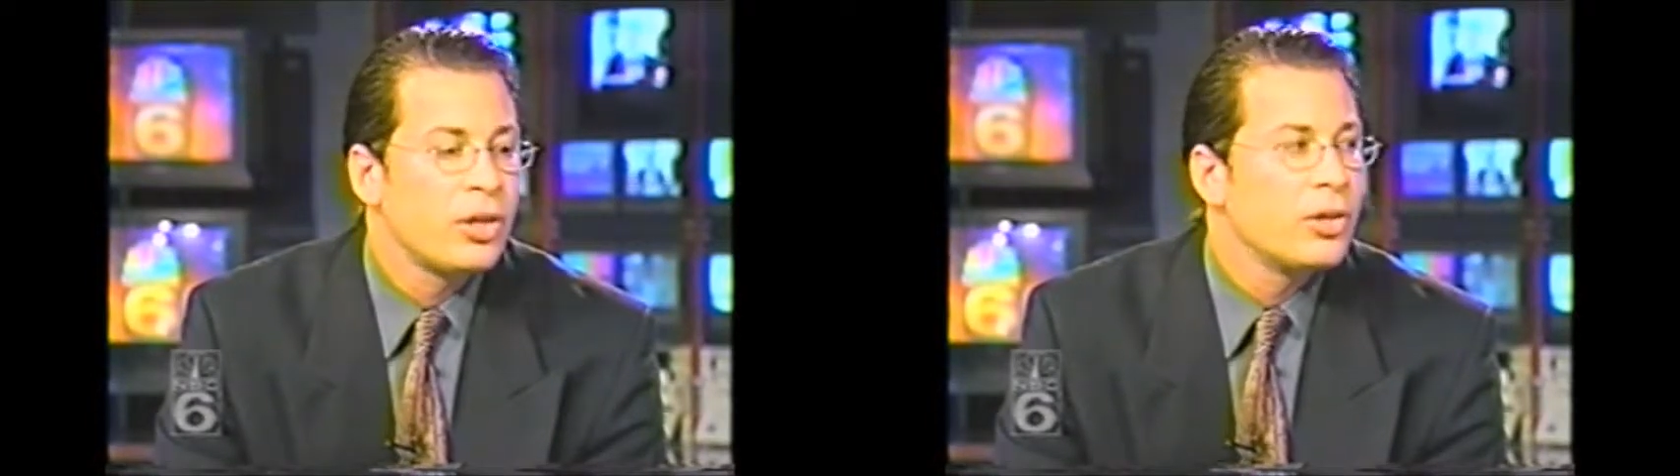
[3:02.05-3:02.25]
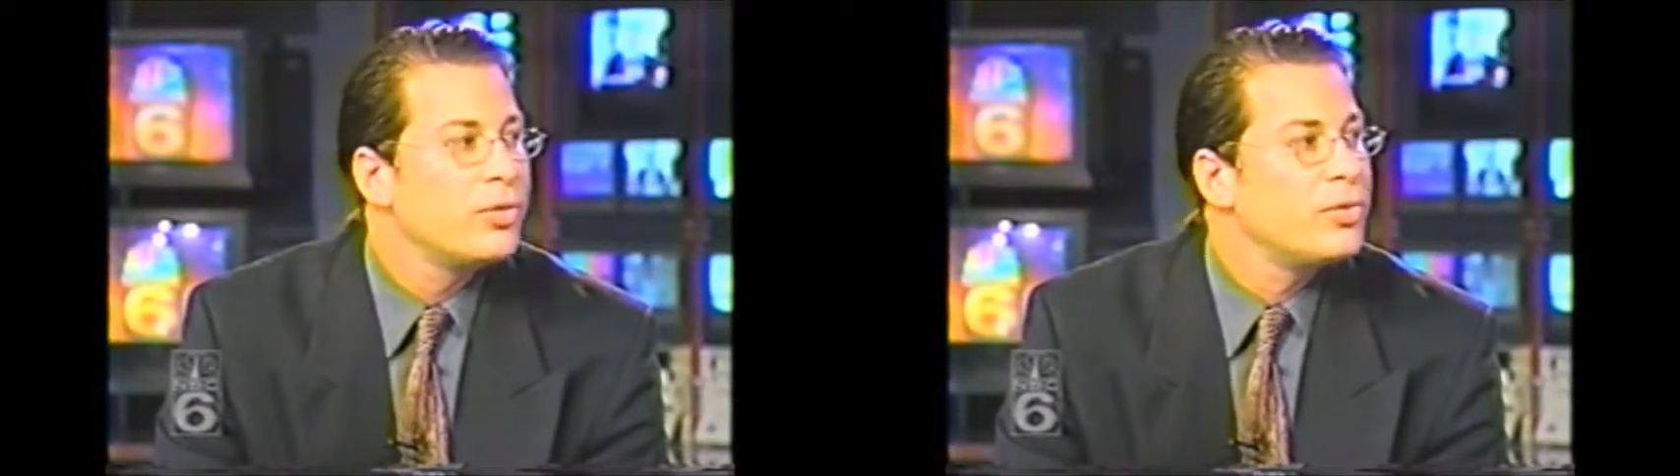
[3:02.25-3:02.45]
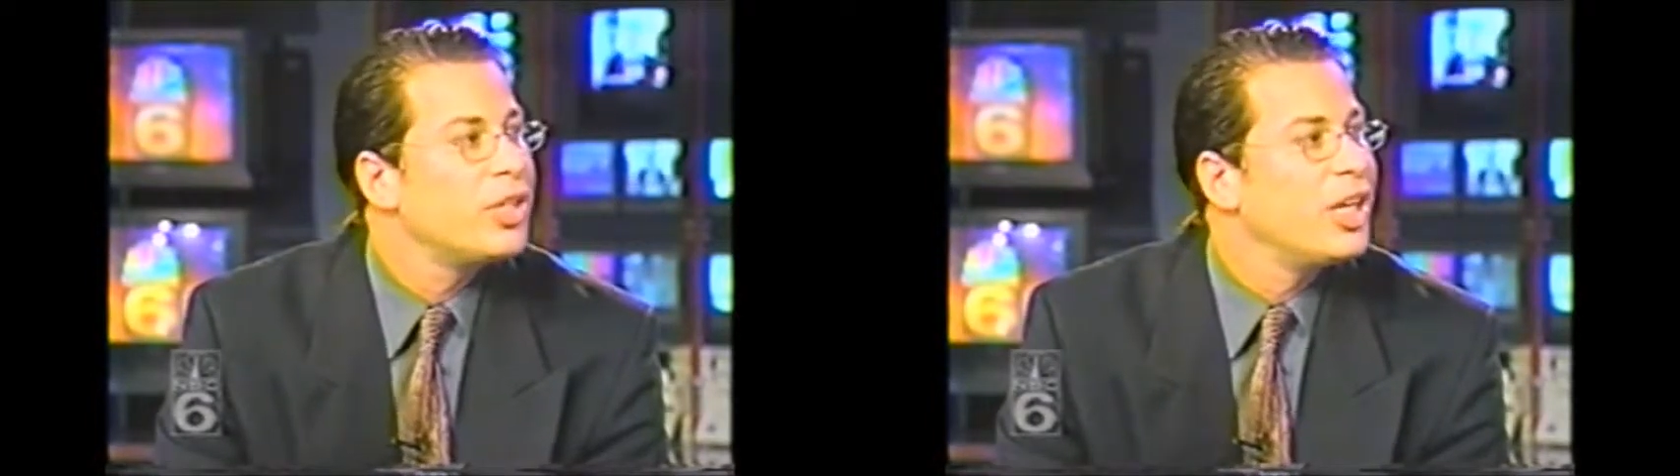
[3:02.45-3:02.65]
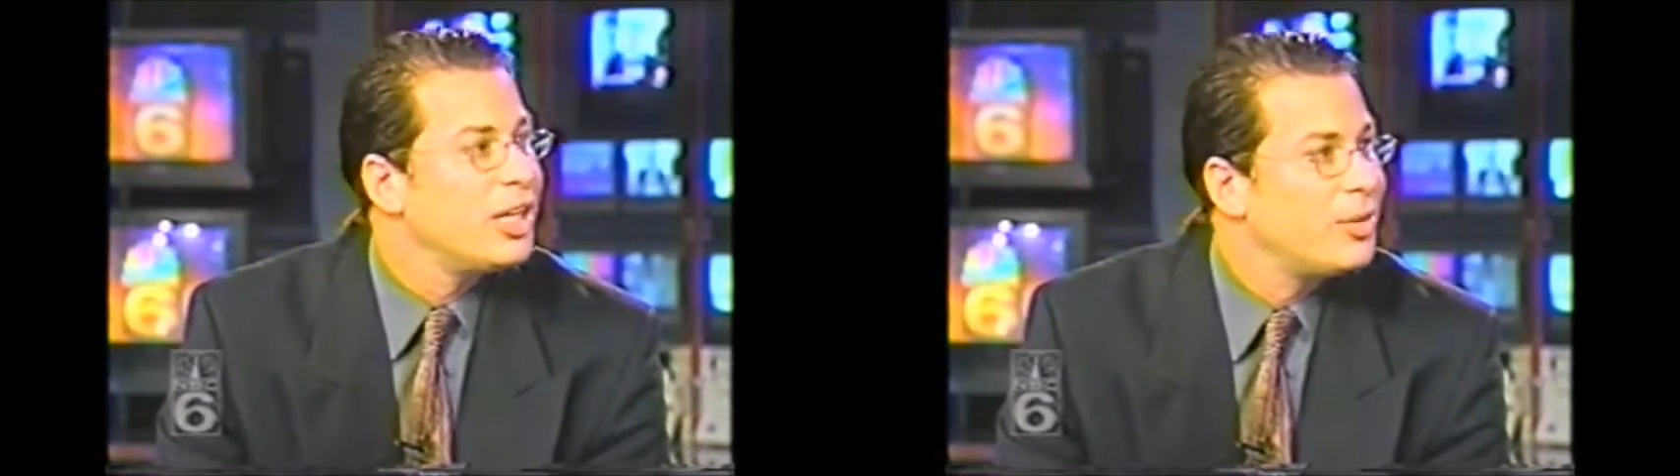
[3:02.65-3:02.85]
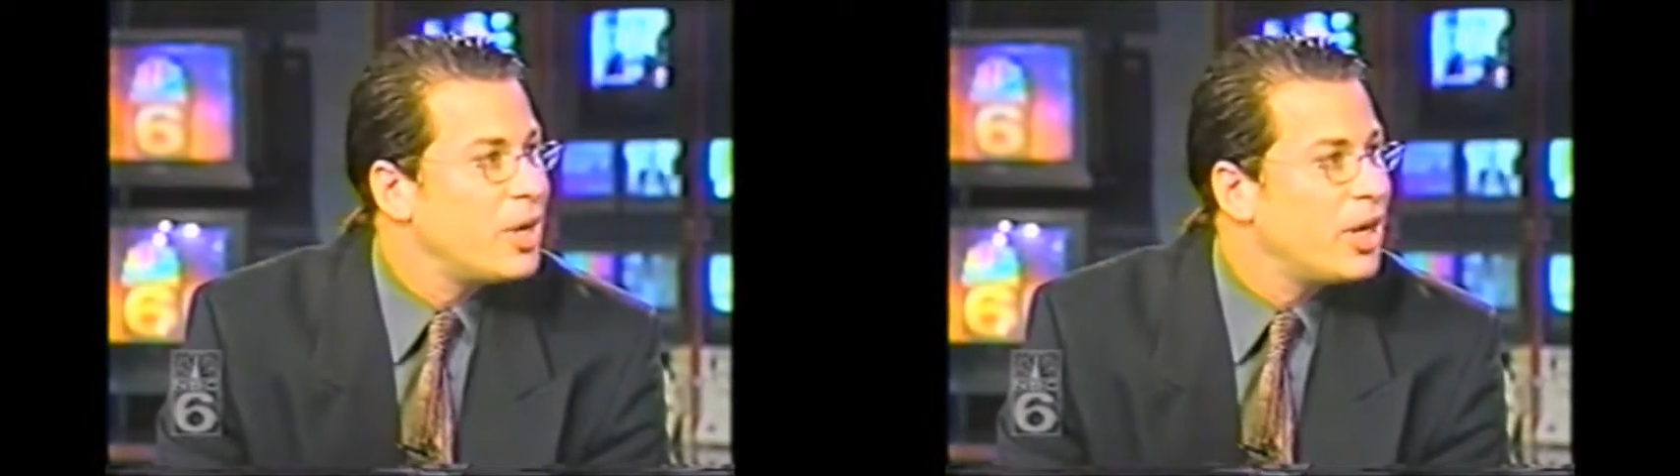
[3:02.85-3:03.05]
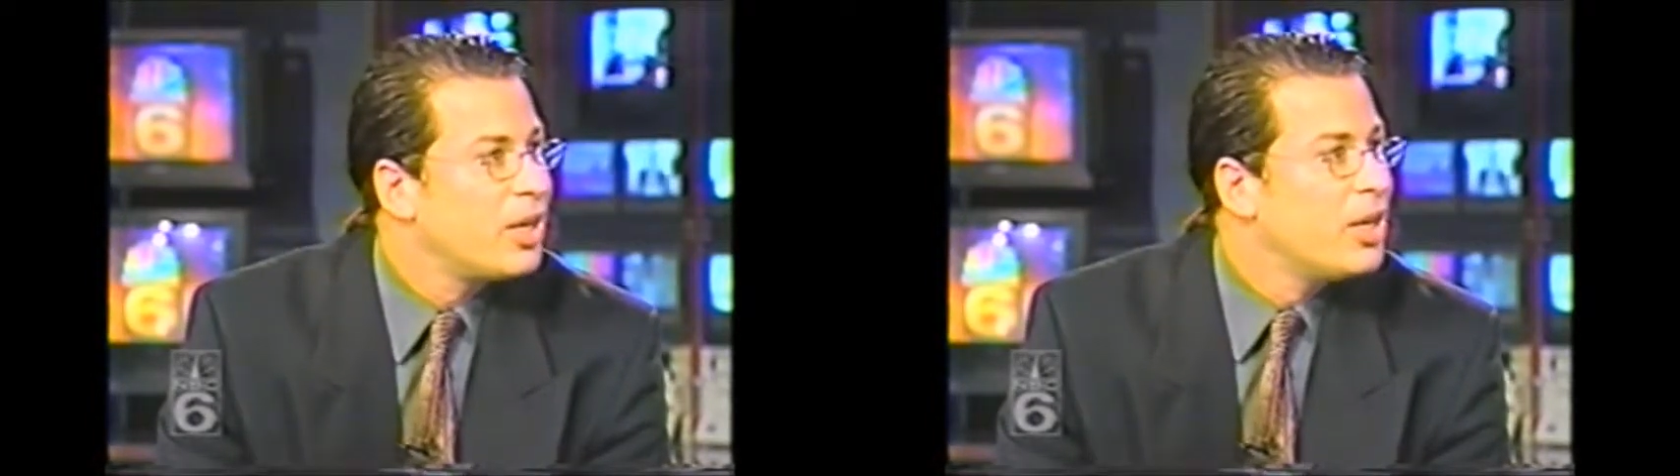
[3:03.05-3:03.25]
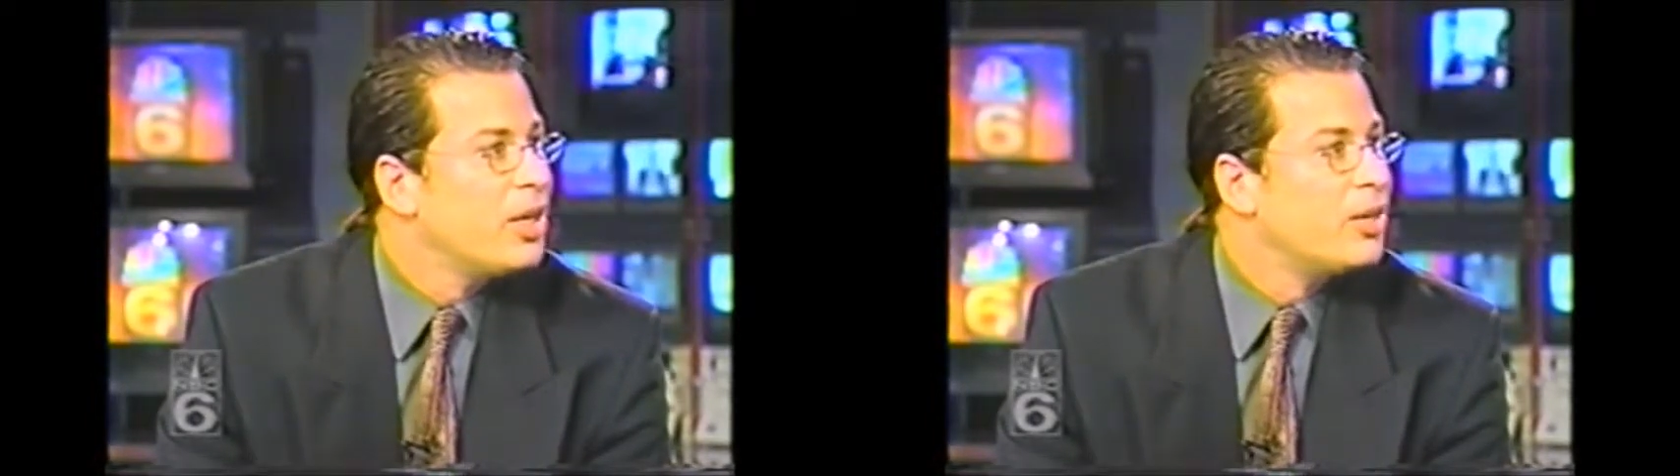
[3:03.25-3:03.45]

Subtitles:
You're going to lose it anyway.